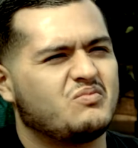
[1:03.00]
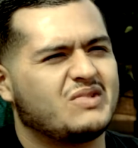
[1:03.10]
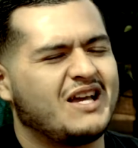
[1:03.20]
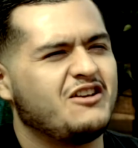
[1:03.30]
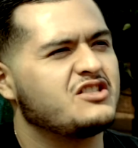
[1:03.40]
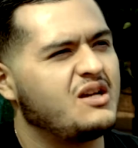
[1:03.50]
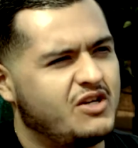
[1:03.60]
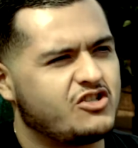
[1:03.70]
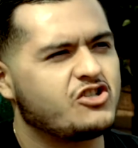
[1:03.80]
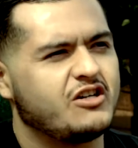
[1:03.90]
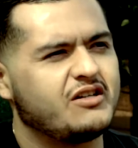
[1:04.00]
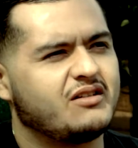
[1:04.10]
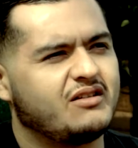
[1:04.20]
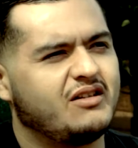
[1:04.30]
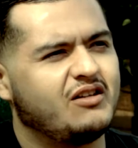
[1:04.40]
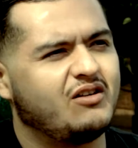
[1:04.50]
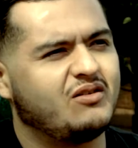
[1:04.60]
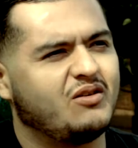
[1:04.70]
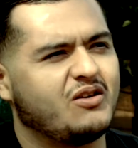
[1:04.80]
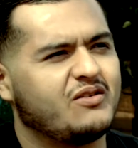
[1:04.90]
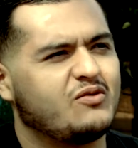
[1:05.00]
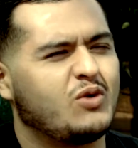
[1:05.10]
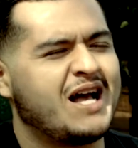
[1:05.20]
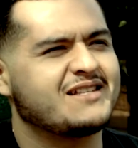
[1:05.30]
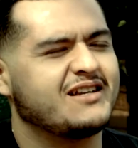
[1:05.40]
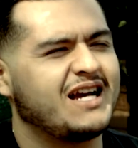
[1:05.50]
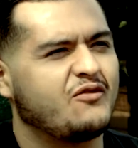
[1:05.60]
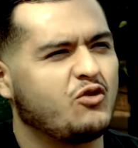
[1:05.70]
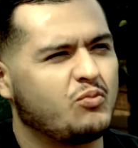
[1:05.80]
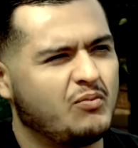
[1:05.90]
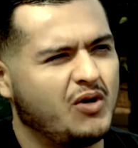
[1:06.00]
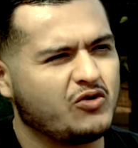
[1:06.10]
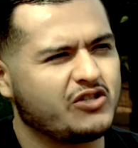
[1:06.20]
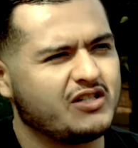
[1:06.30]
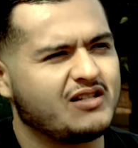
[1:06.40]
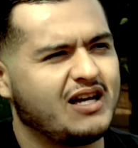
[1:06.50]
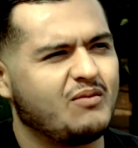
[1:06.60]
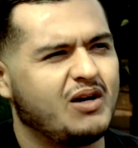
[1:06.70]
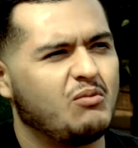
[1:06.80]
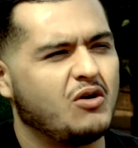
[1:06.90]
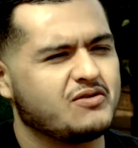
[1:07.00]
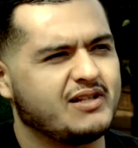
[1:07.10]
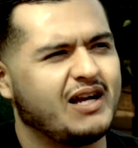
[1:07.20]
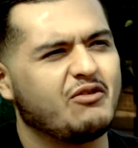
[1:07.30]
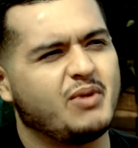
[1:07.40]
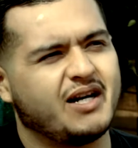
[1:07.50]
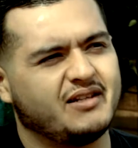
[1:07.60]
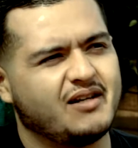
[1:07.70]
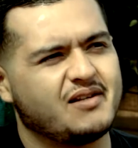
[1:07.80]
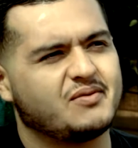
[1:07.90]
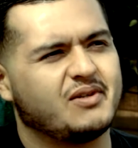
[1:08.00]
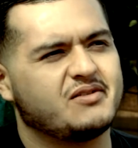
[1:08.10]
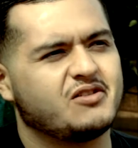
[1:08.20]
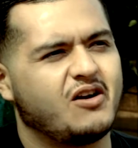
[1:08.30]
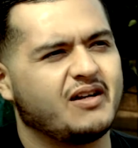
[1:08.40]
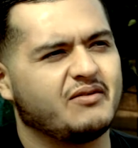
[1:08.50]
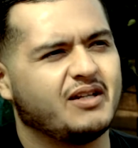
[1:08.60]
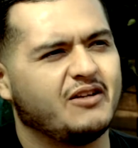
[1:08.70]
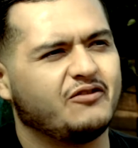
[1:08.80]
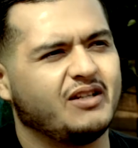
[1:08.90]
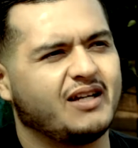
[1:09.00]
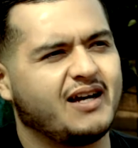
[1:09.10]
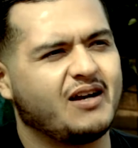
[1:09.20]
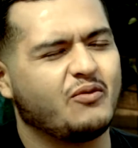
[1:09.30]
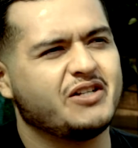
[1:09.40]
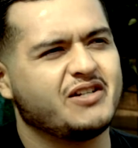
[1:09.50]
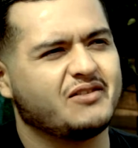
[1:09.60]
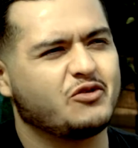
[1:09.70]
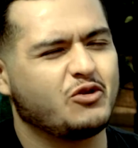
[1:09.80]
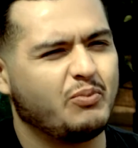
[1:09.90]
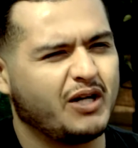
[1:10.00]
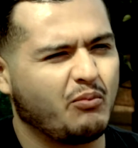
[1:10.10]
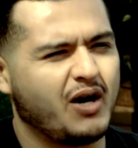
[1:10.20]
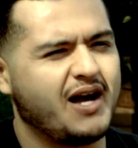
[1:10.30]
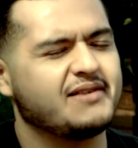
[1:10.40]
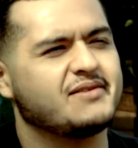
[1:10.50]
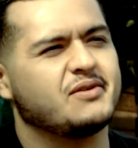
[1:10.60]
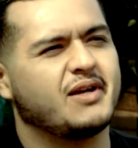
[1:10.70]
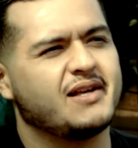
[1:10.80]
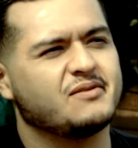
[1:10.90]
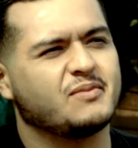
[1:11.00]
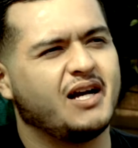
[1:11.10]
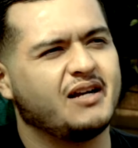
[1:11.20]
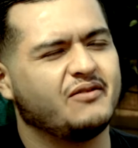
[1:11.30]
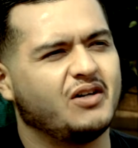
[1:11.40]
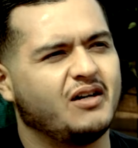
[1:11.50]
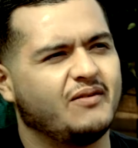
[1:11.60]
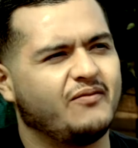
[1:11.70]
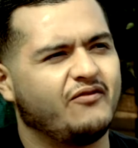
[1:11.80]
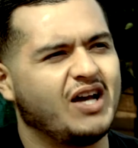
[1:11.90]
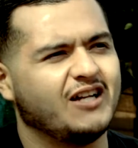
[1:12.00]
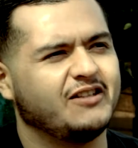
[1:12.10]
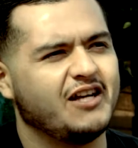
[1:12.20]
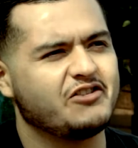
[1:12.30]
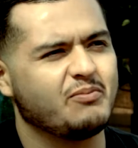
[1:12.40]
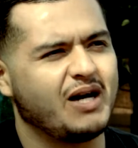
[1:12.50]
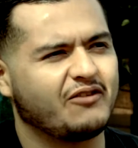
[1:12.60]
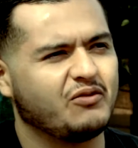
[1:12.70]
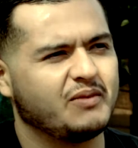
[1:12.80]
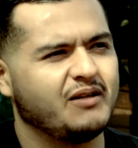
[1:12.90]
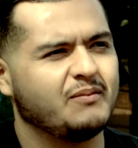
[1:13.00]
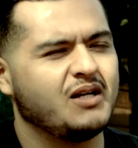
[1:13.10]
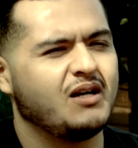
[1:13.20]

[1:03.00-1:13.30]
can you send me a shirt, or asking kind of for promotion type, how mostly everybody does when they're starting with lifting. They kind of reach out to the big brands to get some kind of validation back from them.